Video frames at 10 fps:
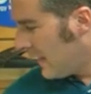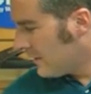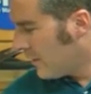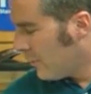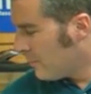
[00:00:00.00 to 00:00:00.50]

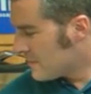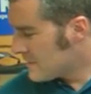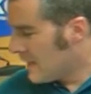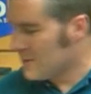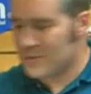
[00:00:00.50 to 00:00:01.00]
Kenko
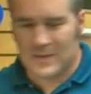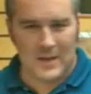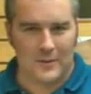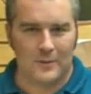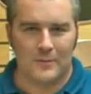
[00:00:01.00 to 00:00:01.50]
massage
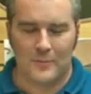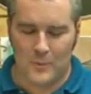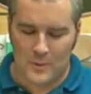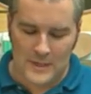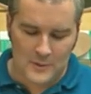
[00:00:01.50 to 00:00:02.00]
sandal
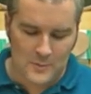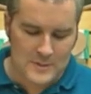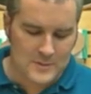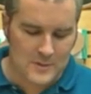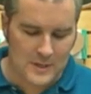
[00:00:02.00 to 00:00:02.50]
for
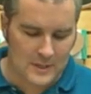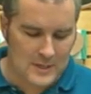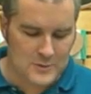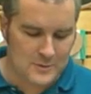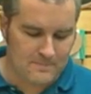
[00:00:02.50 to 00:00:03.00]
increased
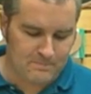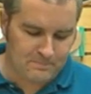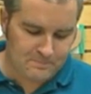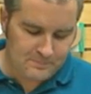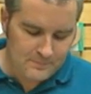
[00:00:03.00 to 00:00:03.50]
circulation.
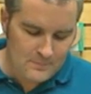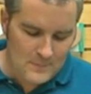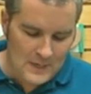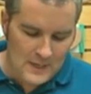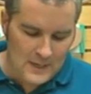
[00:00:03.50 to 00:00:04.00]

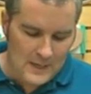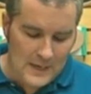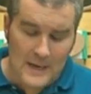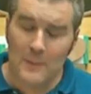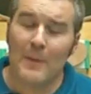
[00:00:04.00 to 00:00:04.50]

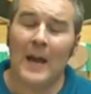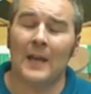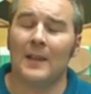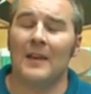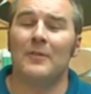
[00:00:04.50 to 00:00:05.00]
In
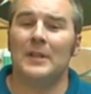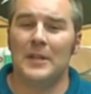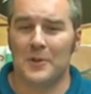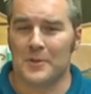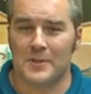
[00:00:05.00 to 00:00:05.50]
my 11
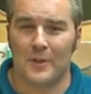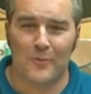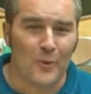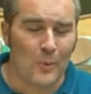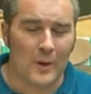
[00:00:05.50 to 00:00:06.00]
years in the
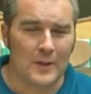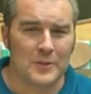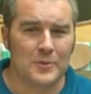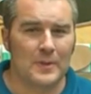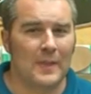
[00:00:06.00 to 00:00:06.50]
footwear
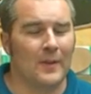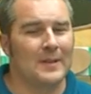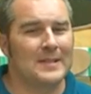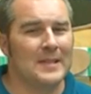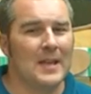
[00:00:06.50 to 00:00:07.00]
industry,
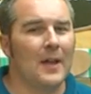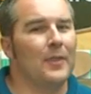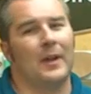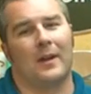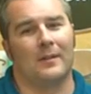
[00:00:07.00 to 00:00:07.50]
there is
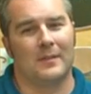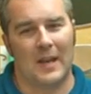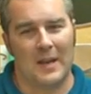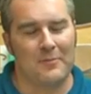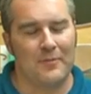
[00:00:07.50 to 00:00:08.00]
nothing
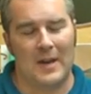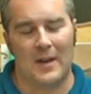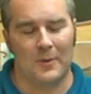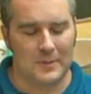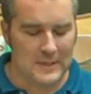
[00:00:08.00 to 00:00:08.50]
that I've
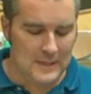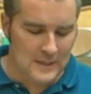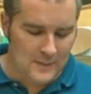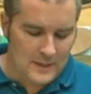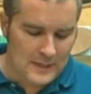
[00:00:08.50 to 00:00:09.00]
found
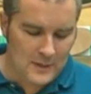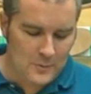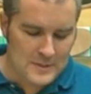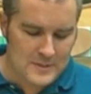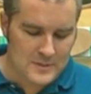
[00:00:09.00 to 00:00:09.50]
that
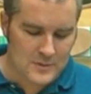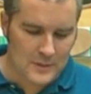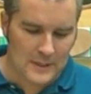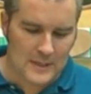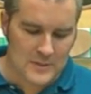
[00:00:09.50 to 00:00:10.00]
increases
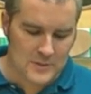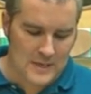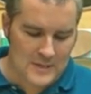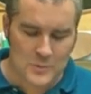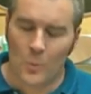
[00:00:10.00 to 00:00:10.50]

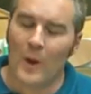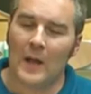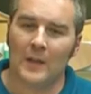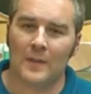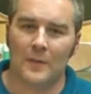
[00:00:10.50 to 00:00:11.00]
circulation as
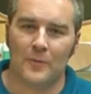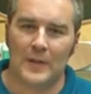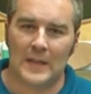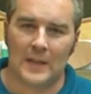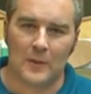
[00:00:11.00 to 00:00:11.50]
well in the
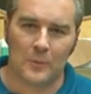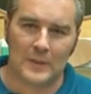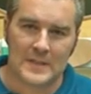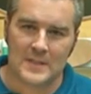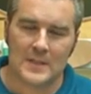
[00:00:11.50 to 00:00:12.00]
feet and can
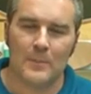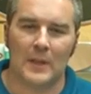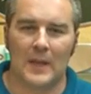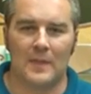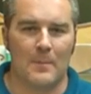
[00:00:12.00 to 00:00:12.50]
really
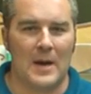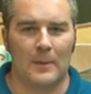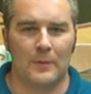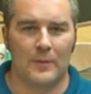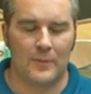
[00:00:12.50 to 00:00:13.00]
stimulate the
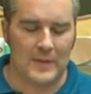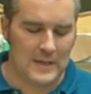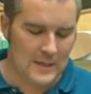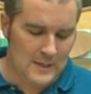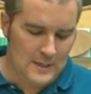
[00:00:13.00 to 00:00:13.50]
bottom of the
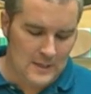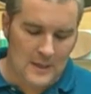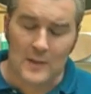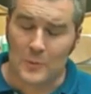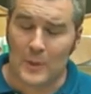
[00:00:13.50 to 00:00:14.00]
feet
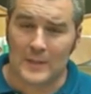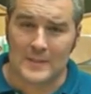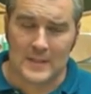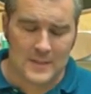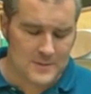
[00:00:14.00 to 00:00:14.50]
as well
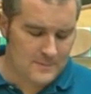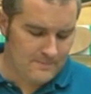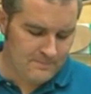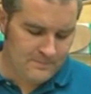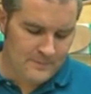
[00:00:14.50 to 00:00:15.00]
as these.